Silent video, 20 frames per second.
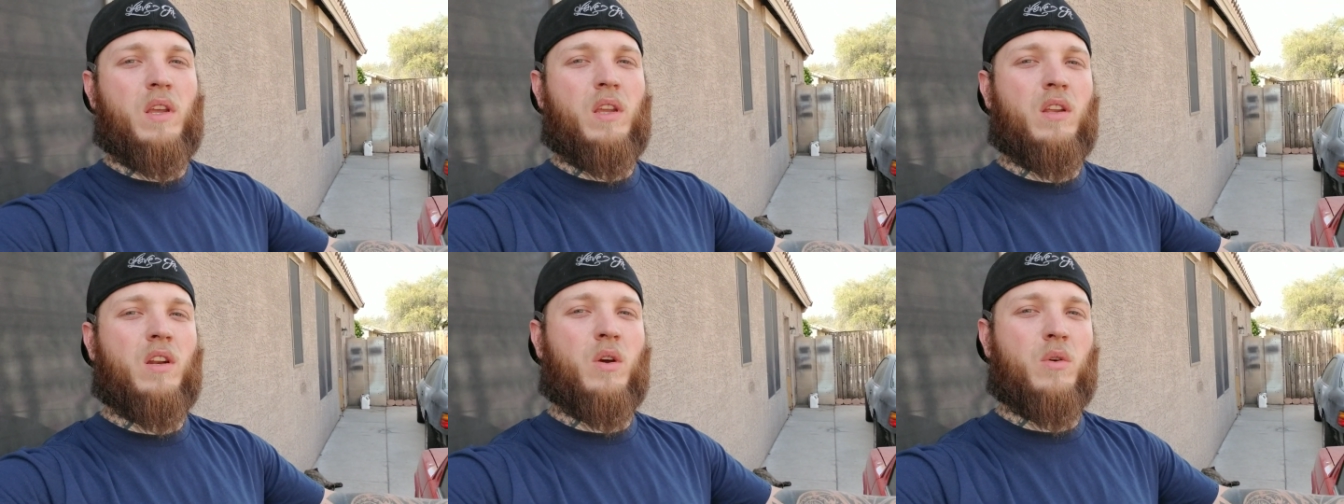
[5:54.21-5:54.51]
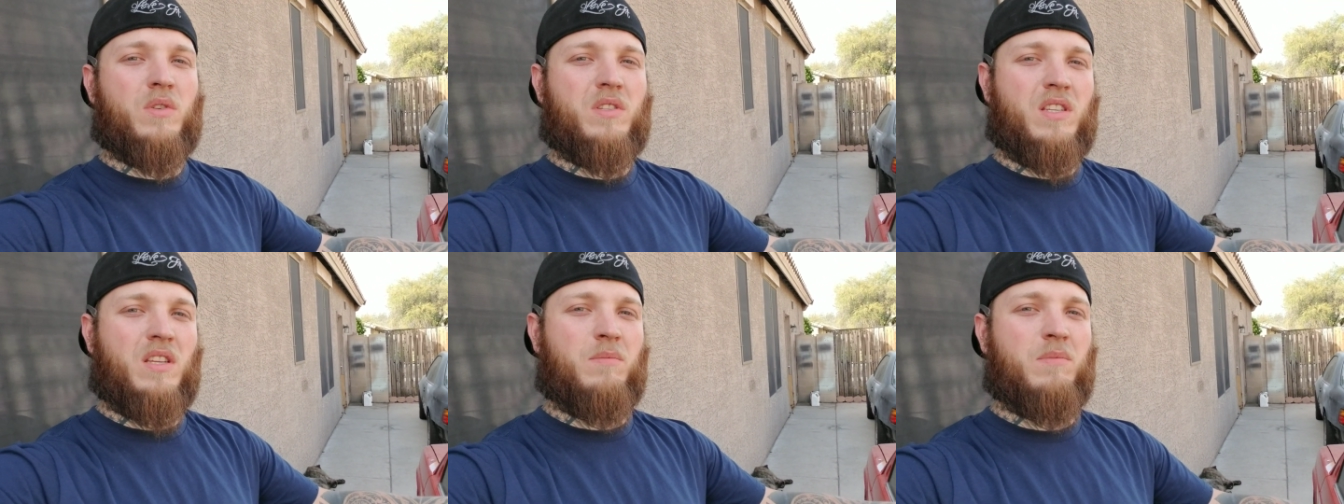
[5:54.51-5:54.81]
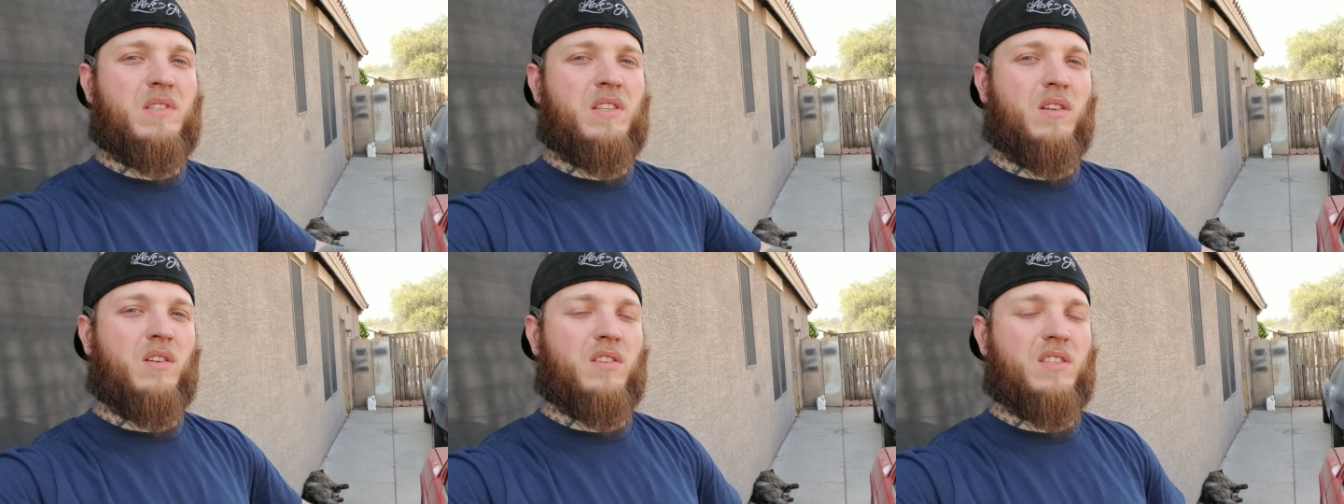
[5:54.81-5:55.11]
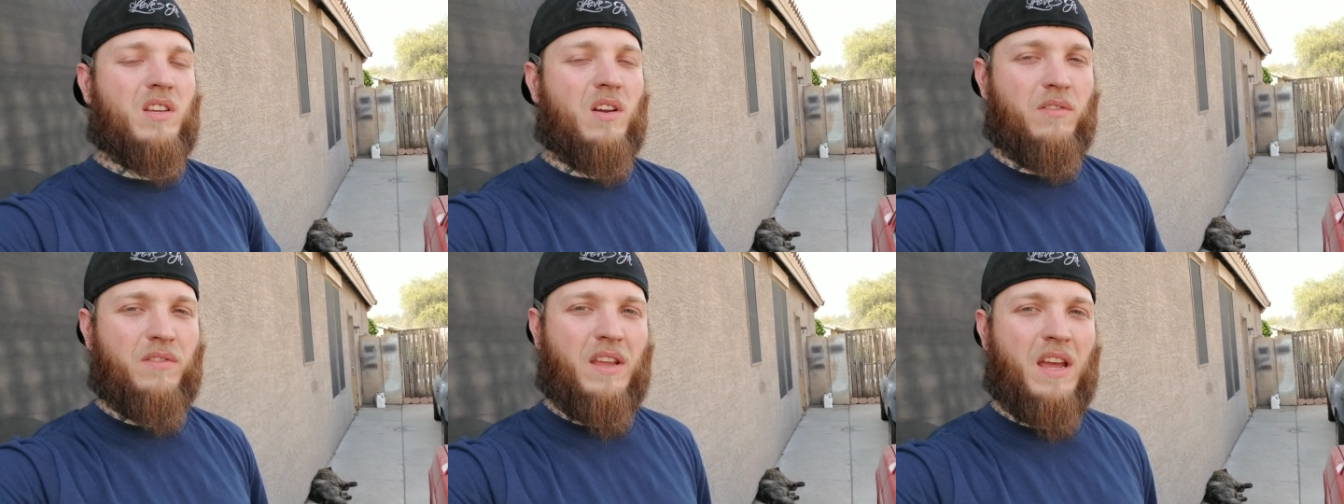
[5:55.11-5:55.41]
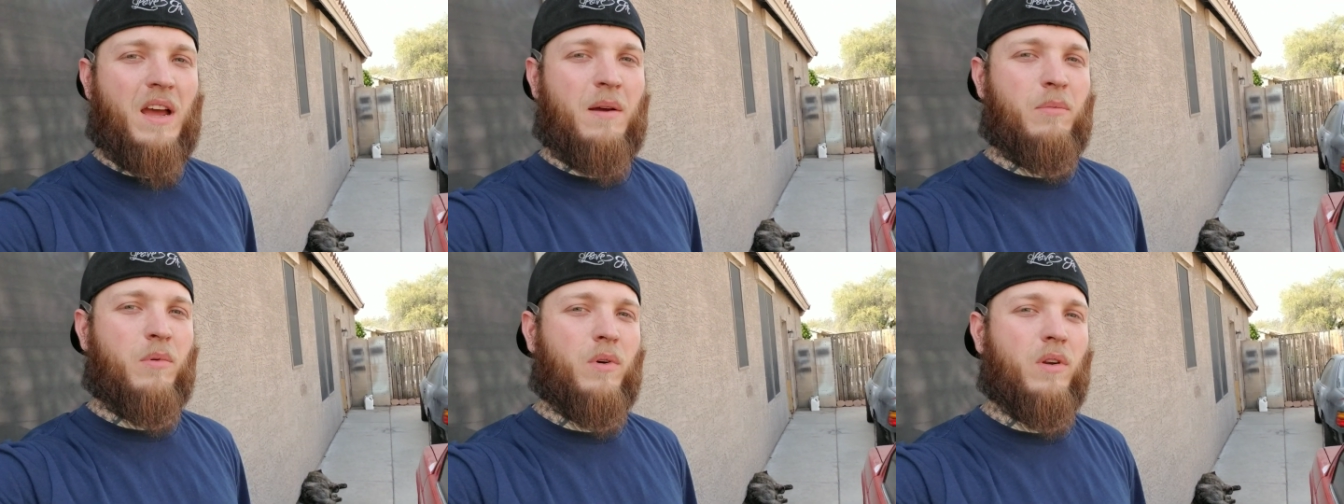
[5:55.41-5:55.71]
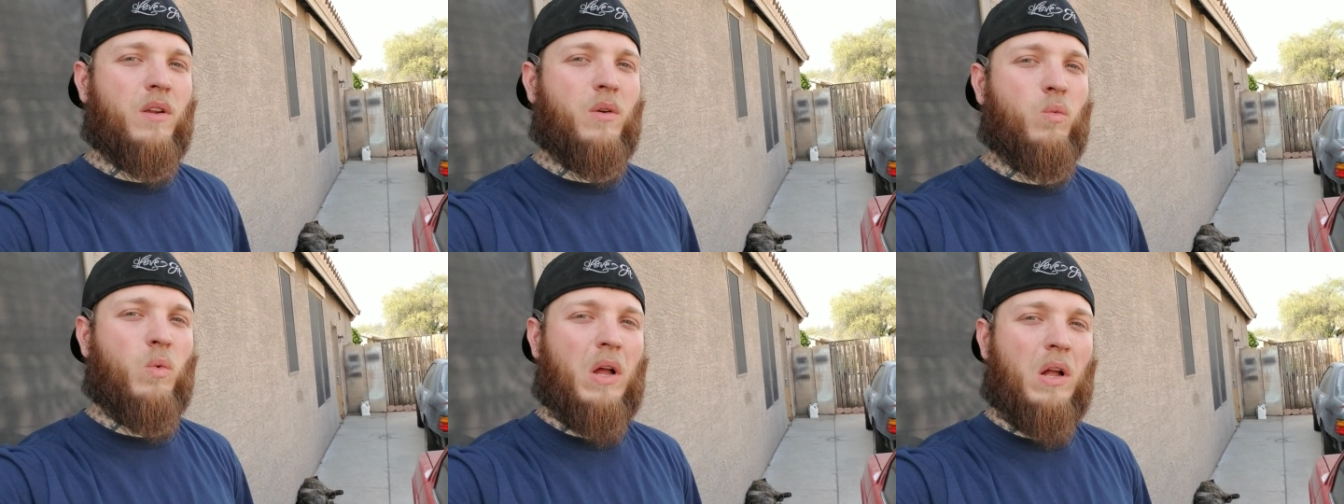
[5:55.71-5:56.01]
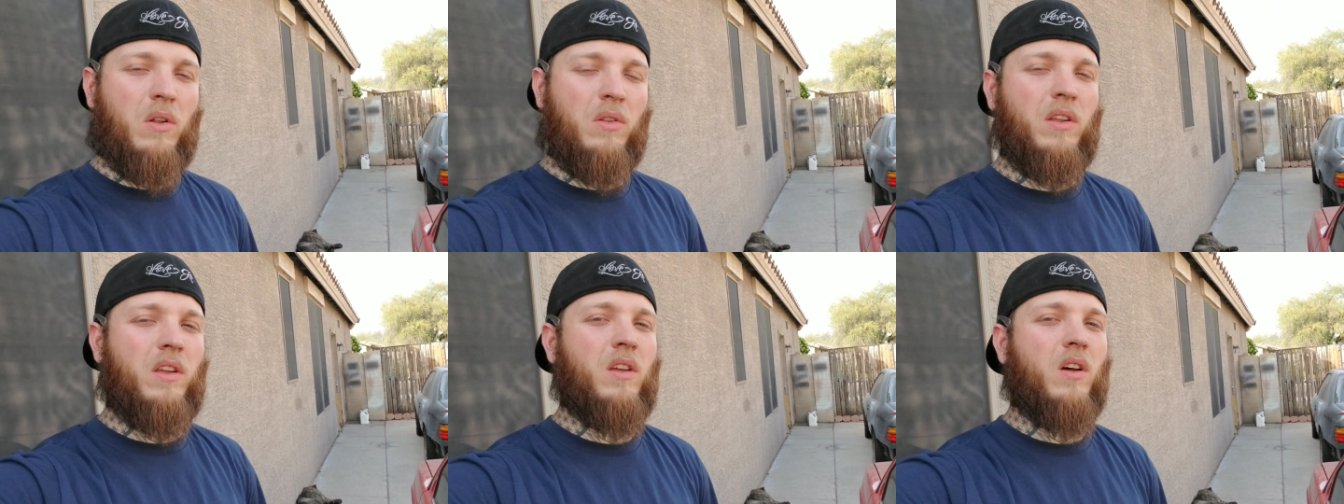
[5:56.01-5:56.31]
you know, seam seal, self-tapper it,
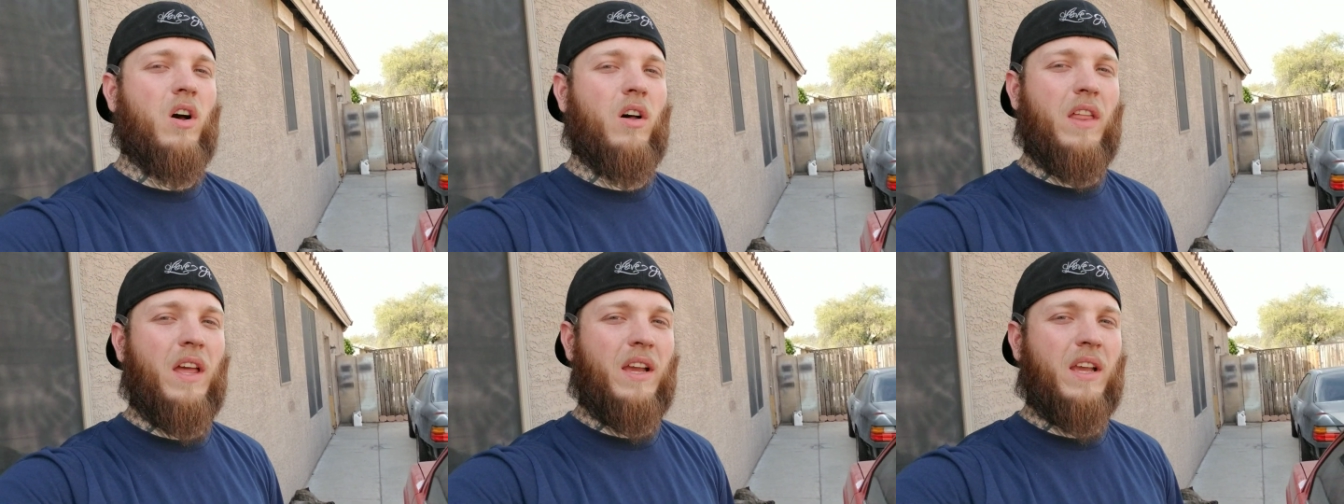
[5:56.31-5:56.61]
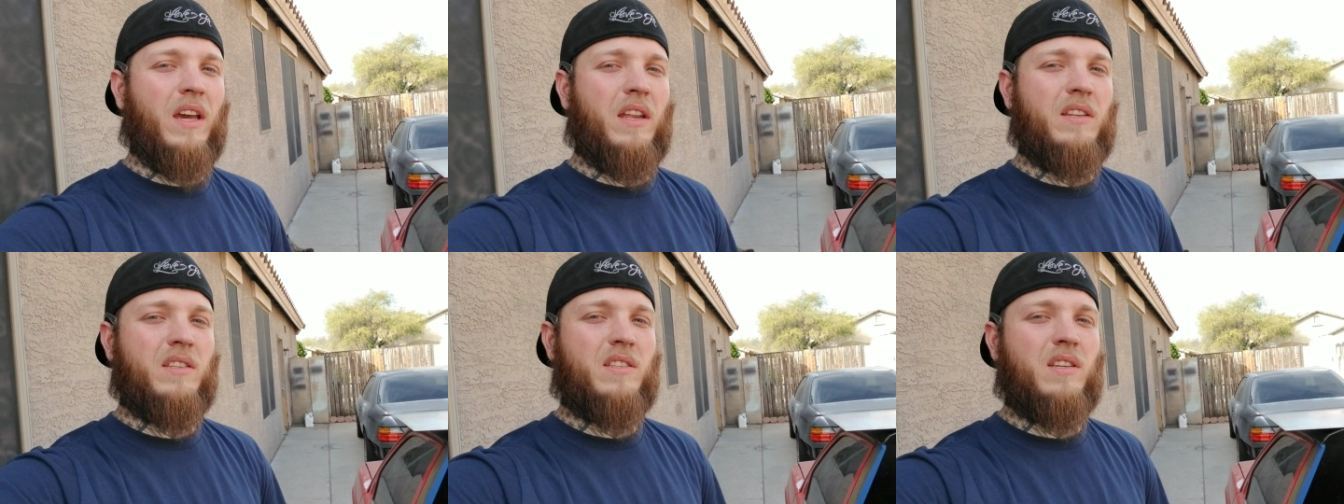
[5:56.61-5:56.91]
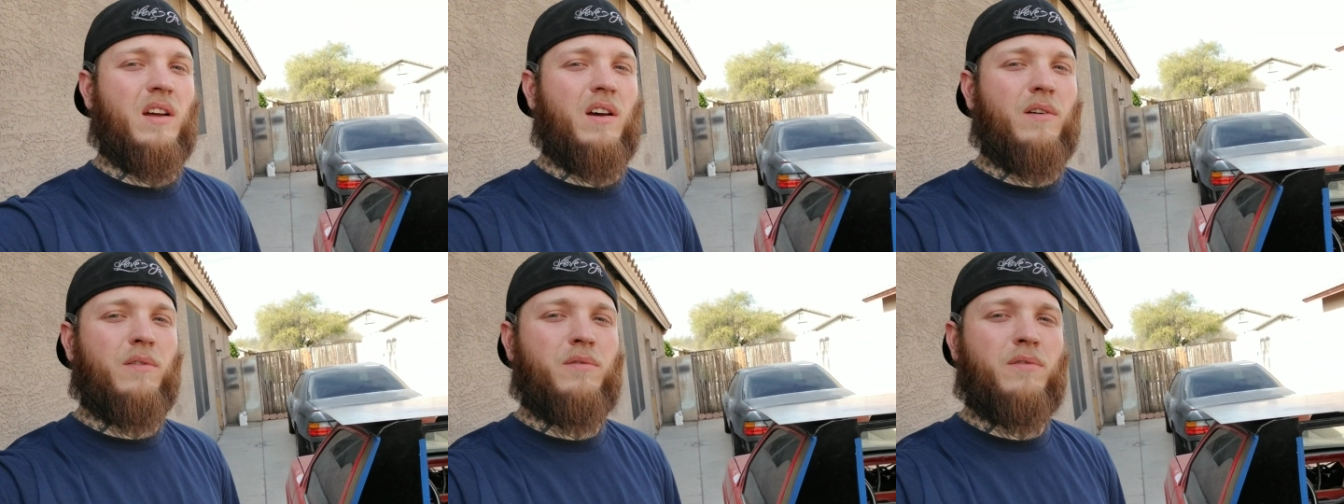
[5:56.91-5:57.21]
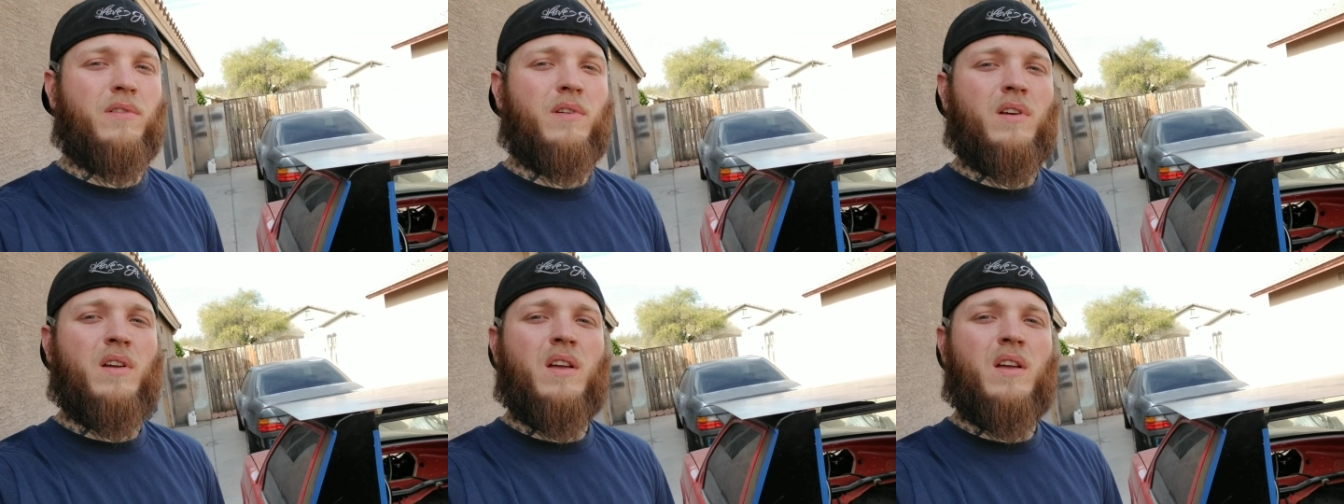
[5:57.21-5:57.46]
weld it, all that kind of stuff.